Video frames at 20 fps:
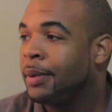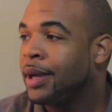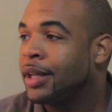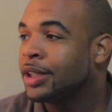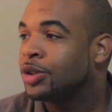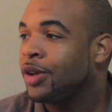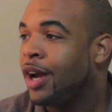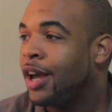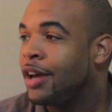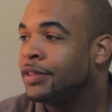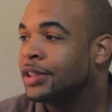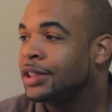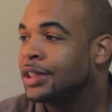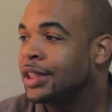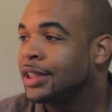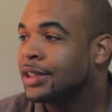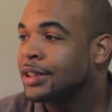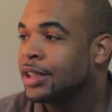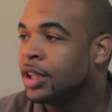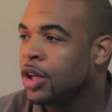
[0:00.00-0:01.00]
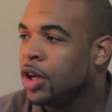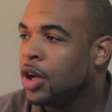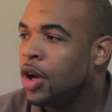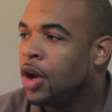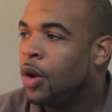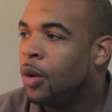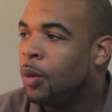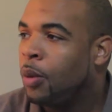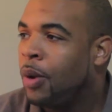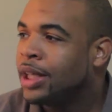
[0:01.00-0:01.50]
man Travis is,
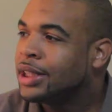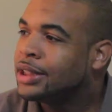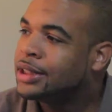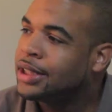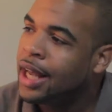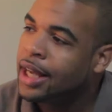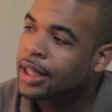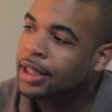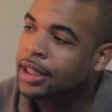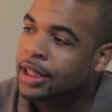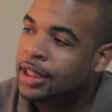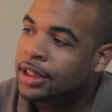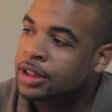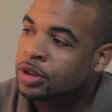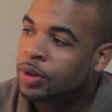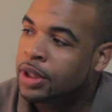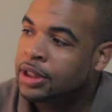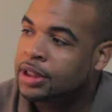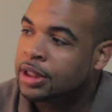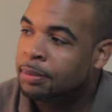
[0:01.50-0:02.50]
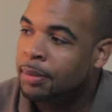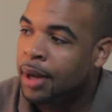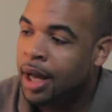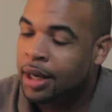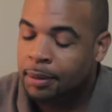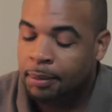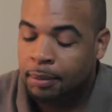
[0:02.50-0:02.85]
what exactly is resting